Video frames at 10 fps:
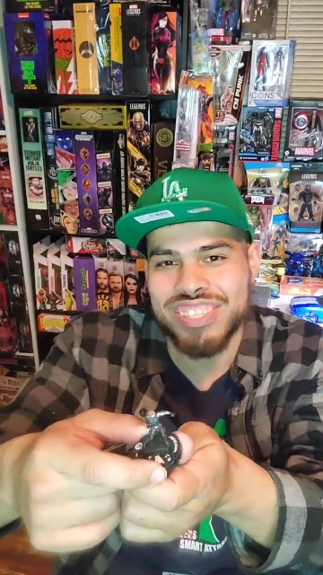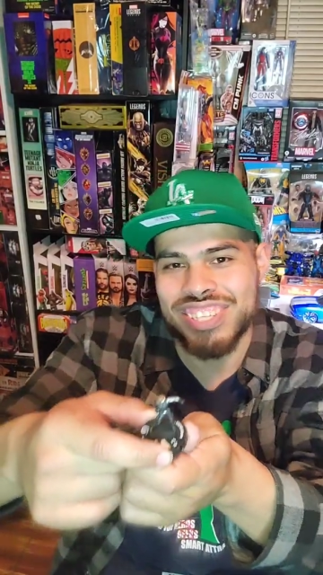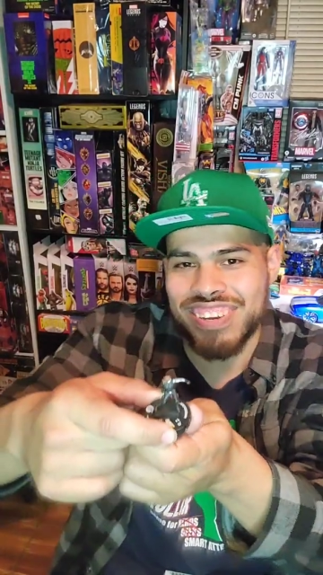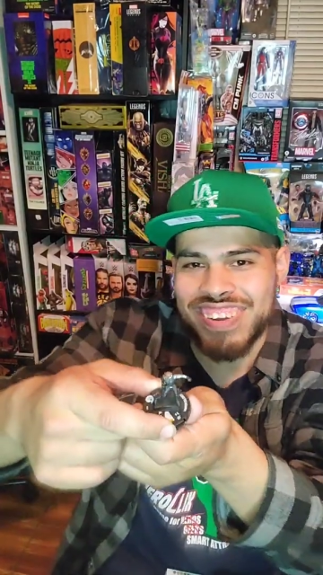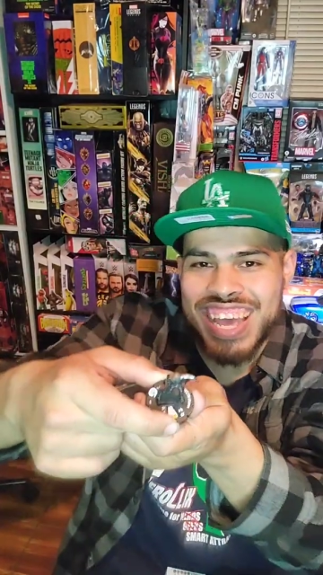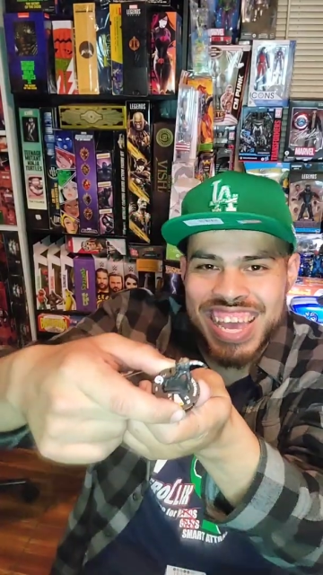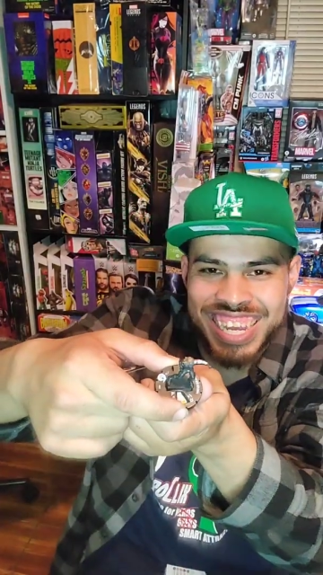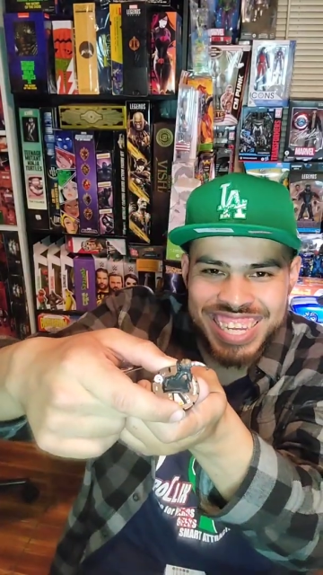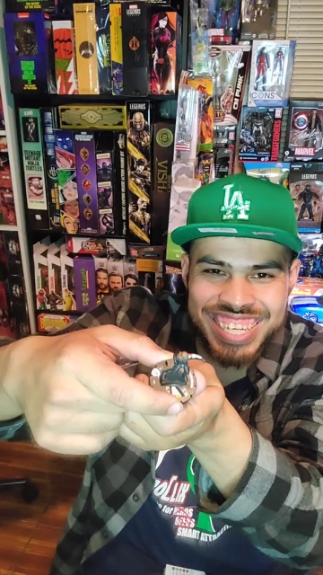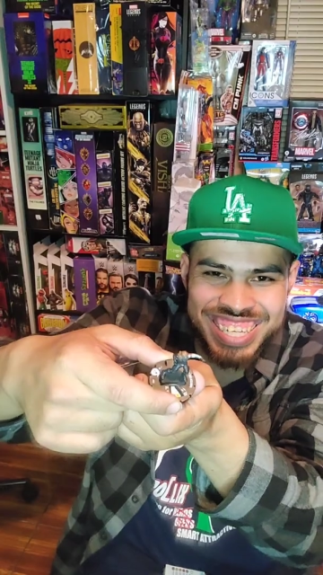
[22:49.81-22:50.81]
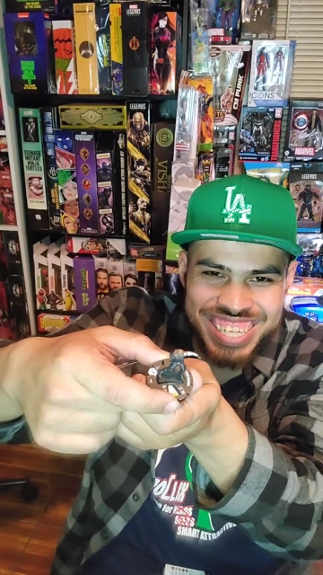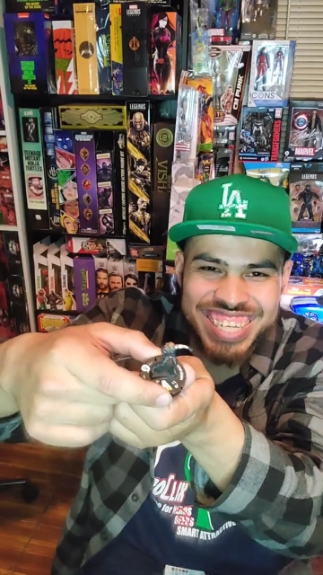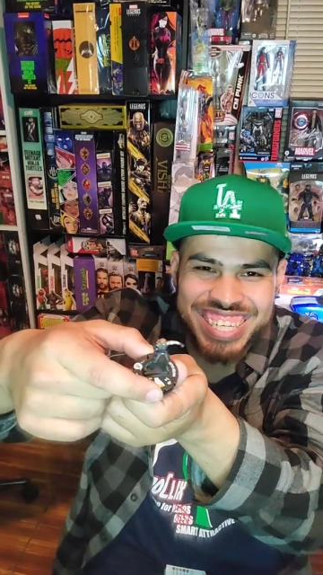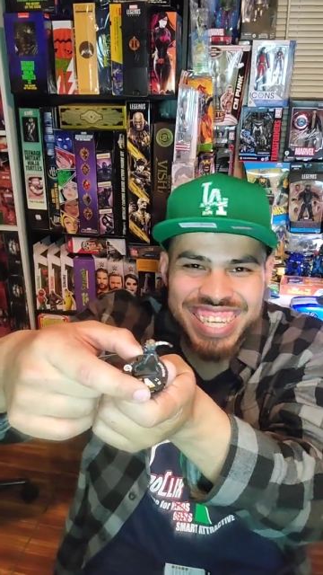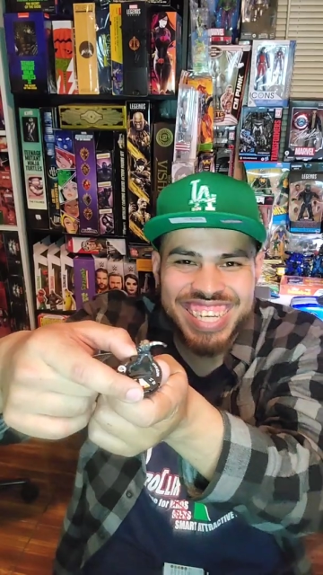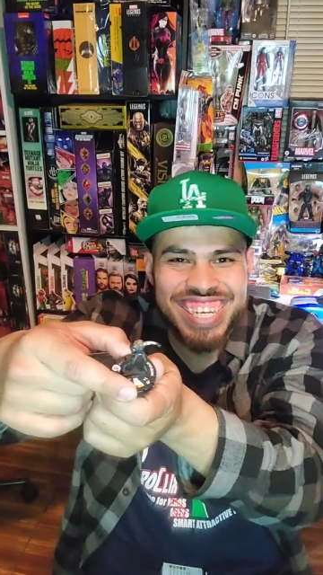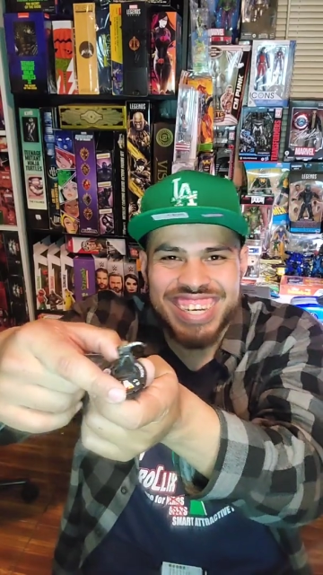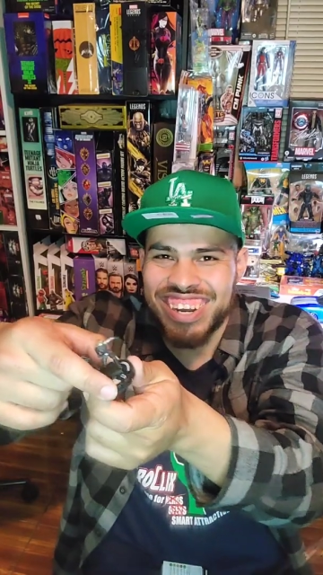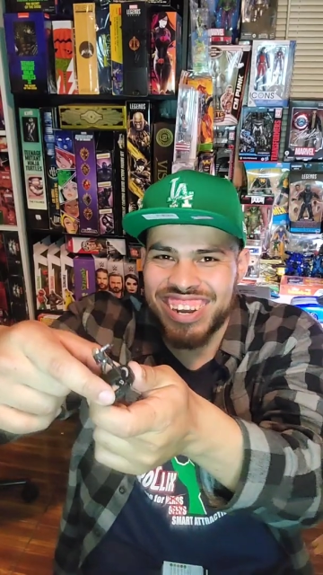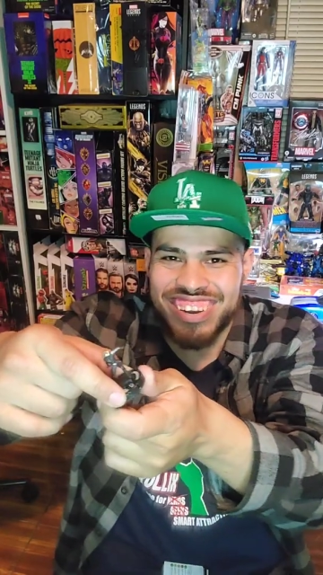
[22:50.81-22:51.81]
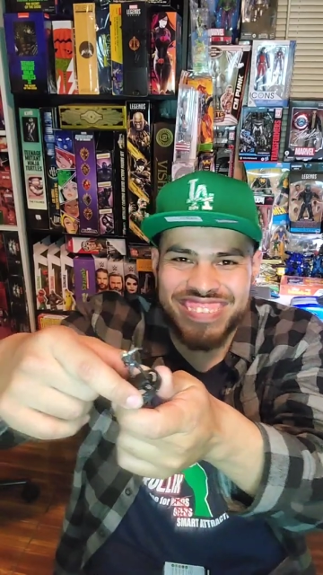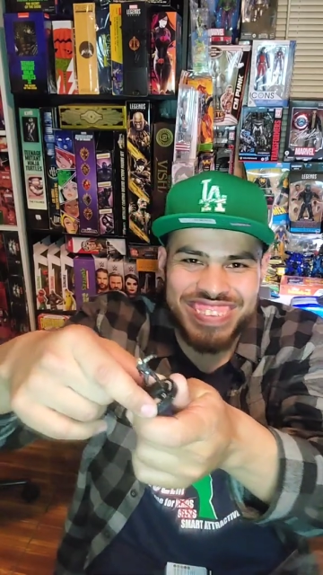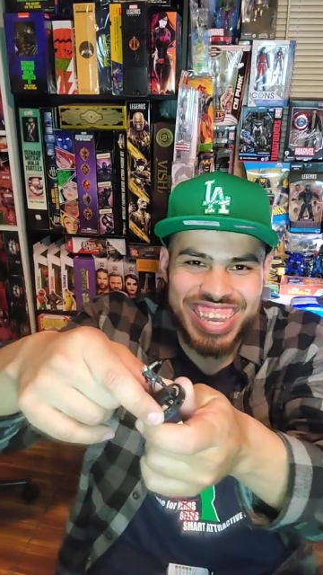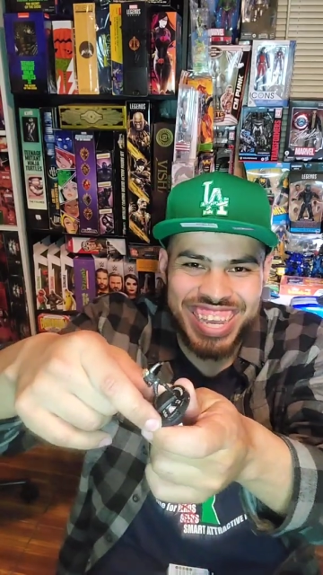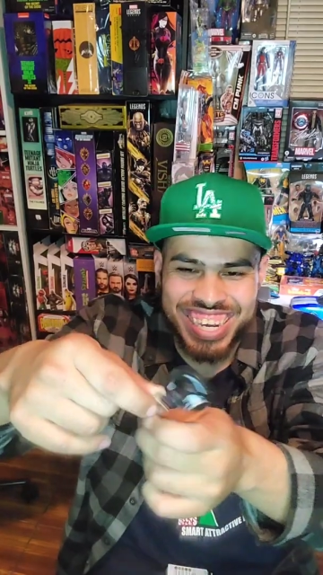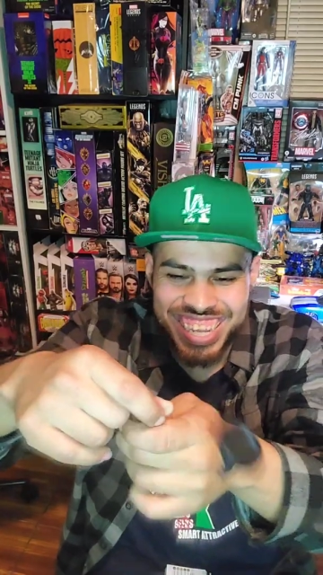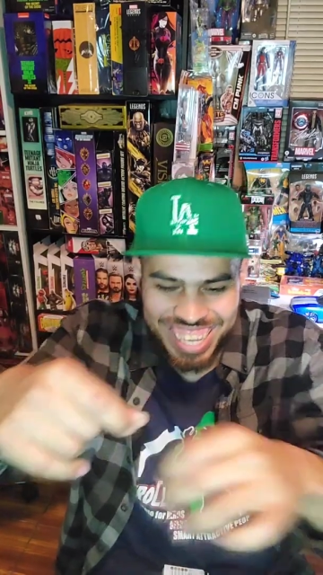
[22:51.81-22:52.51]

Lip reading: So oh man, I